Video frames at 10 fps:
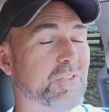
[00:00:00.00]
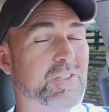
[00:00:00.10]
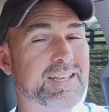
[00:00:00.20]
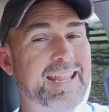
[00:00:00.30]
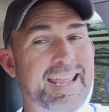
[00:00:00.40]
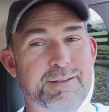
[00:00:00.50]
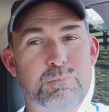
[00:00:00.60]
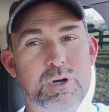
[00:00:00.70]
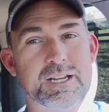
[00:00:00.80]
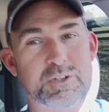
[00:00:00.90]
the
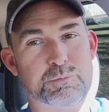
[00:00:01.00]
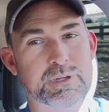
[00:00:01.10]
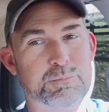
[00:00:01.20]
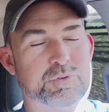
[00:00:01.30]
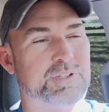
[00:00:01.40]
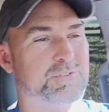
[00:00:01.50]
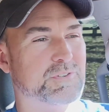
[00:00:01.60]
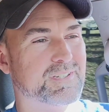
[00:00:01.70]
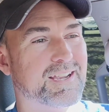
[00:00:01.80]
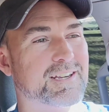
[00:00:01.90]
name brand, remember these are
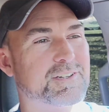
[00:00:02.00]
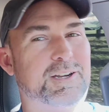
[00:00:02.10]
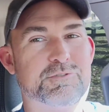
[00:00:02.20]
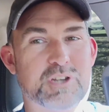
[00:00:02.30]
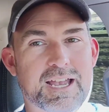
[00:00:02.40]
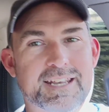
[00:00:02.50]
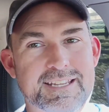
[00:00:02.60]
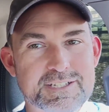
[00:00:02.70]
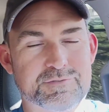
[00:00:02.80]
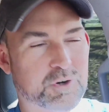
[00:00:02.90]
the knockoff
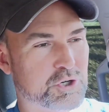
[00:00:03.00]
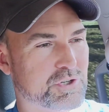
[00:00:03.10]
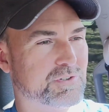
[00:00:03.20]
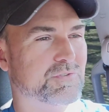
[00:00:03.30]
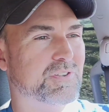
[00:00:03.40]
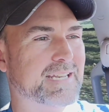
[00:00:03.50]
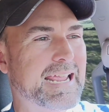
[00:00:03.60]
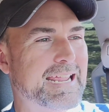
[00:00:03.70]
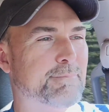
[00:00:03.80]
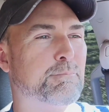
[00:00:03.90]
Chinese versions, the
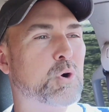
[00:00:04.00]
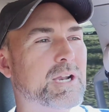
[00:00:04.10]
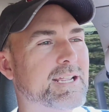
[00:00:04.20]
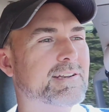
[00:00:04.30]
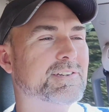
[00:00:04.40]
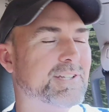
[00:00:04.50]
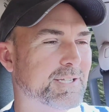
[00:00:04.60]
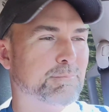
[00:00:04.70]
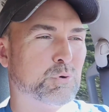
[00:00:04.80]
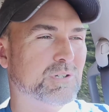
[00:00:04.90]
name brand
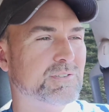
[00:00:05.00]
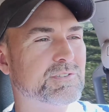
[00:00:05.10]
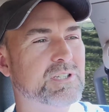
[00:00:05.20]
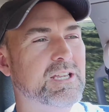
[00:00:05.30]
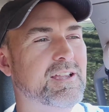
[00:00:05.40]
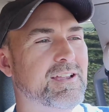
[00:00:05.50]
Timbrens